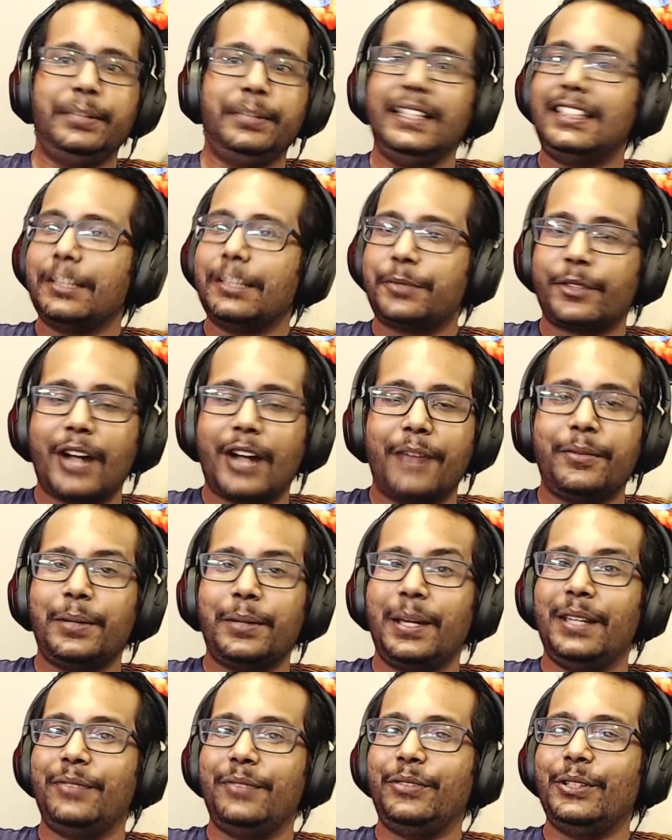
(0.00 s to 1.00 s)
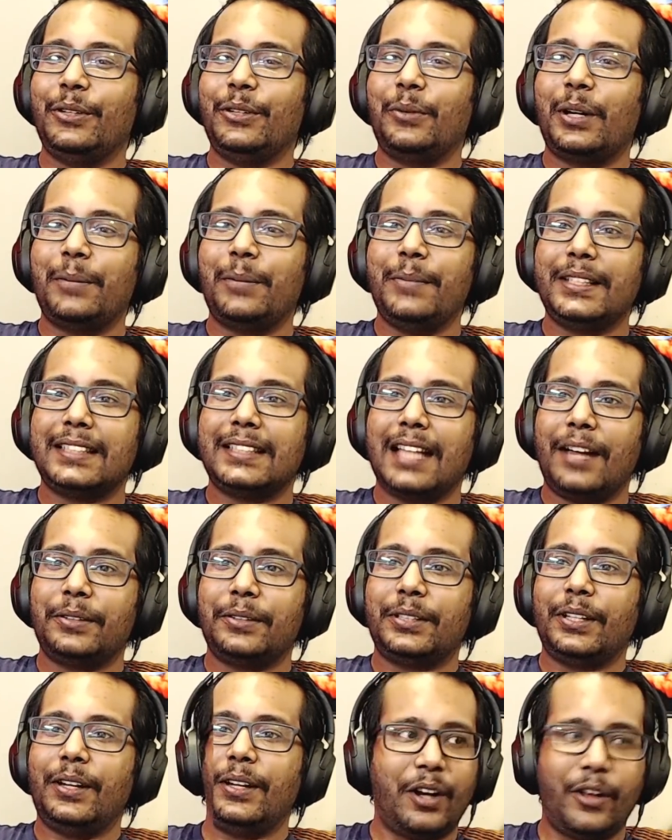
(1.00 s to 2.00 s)
Please subscribe if you don't want to miss
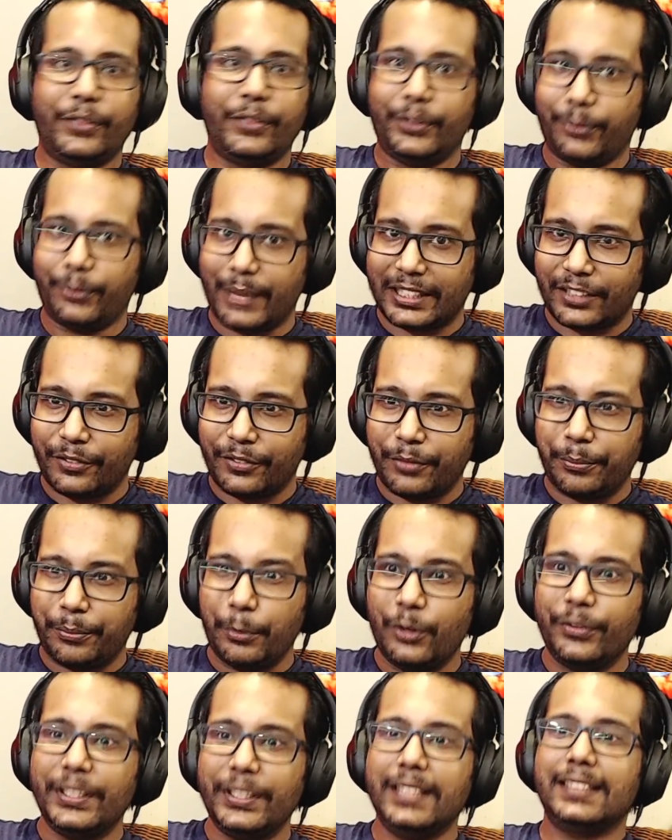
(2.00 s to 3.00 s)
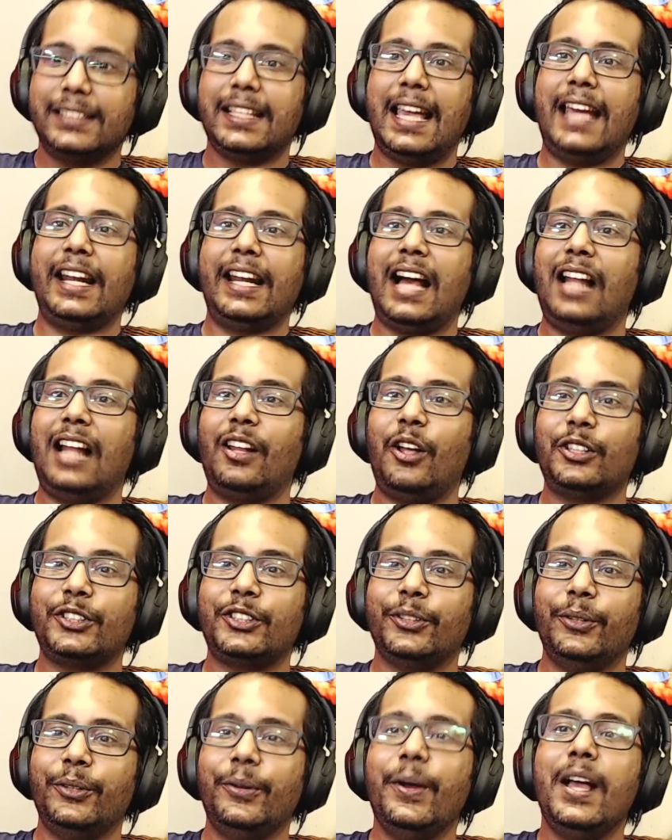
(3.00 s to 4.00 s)
out on the rest of the movies, and I'll
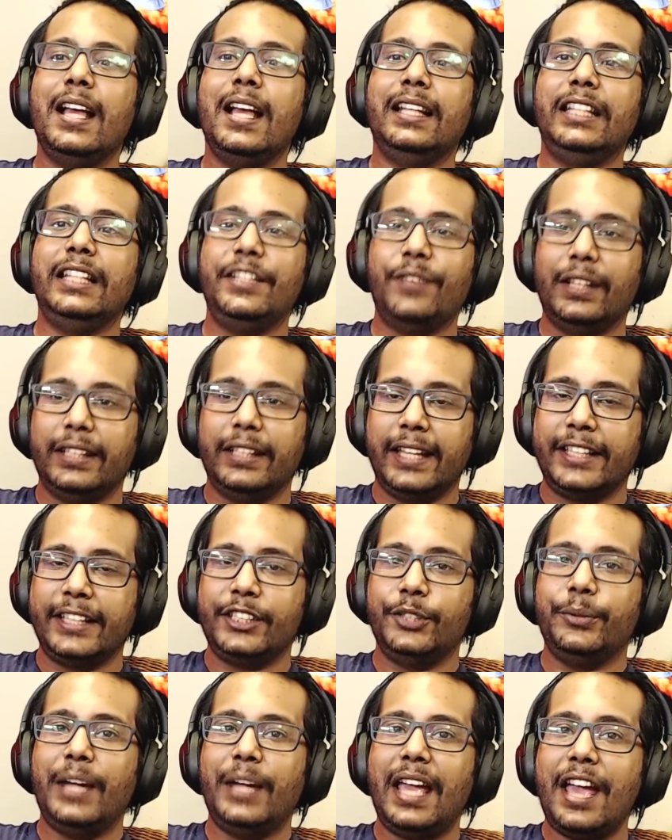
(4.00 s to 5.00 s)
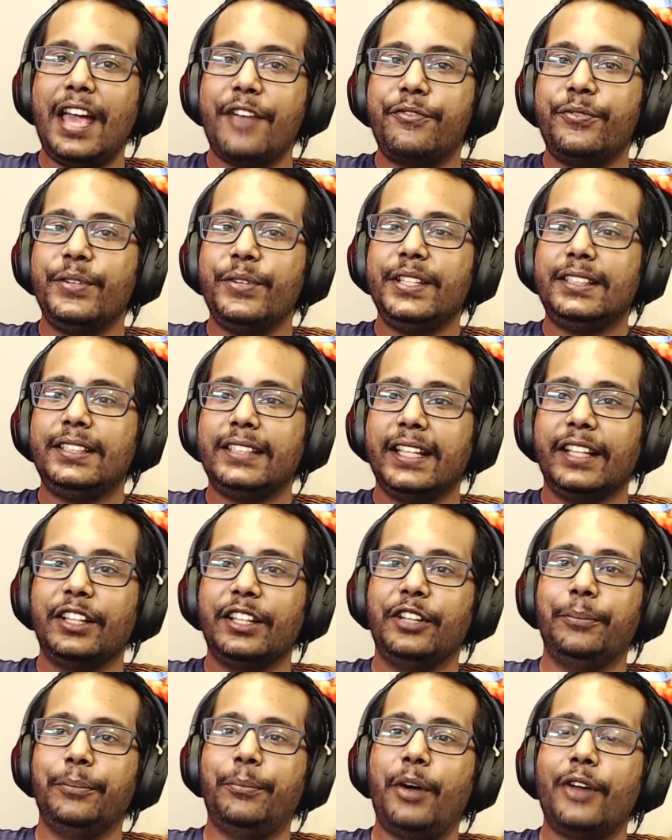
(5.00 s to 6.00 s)
also leave a link to every
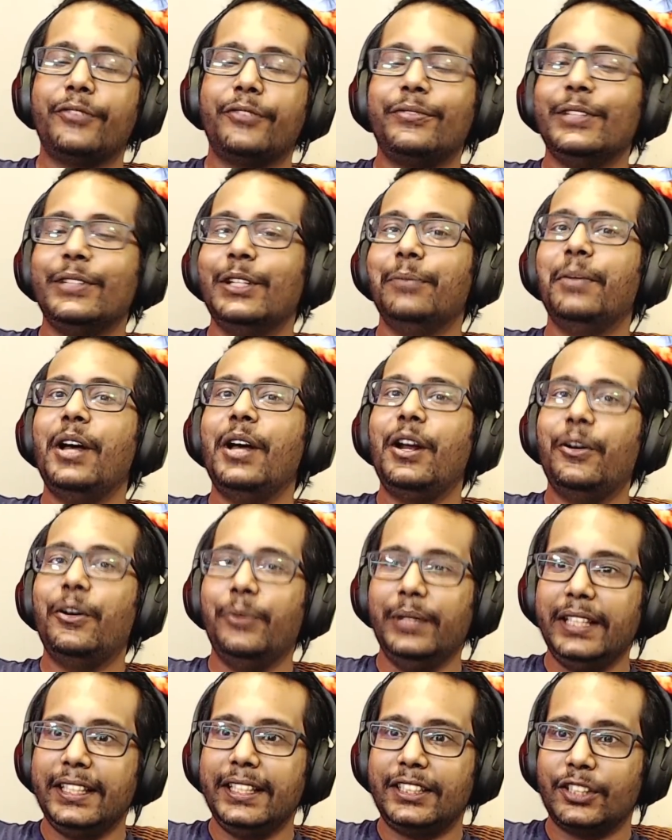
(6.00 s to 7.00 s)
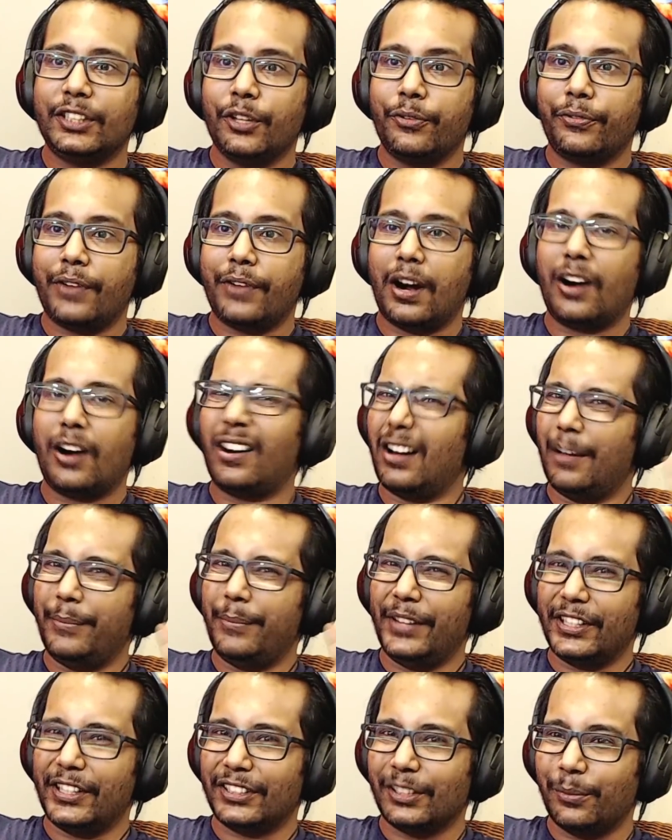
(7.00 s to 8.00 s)
single Bond film released so far
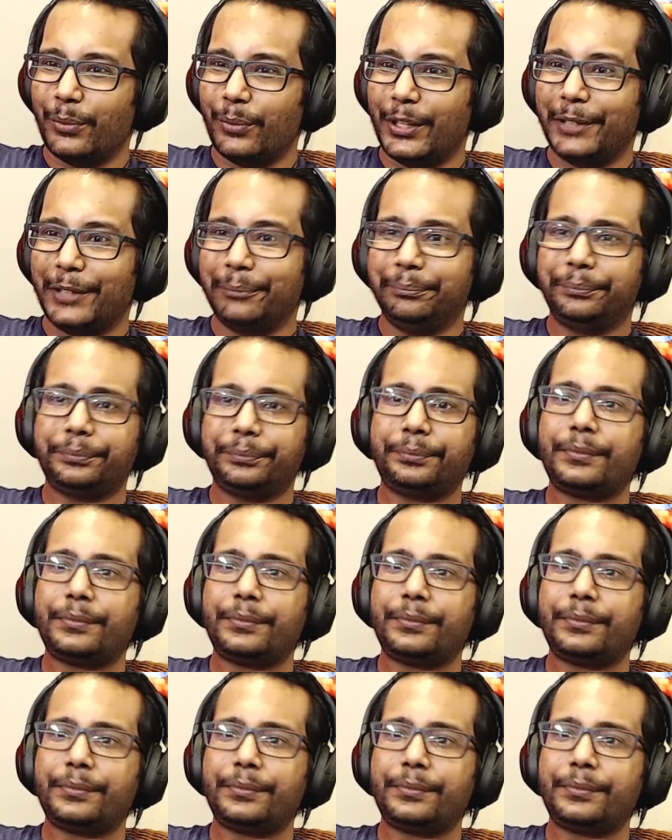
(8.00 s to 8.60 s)
up there somewhere.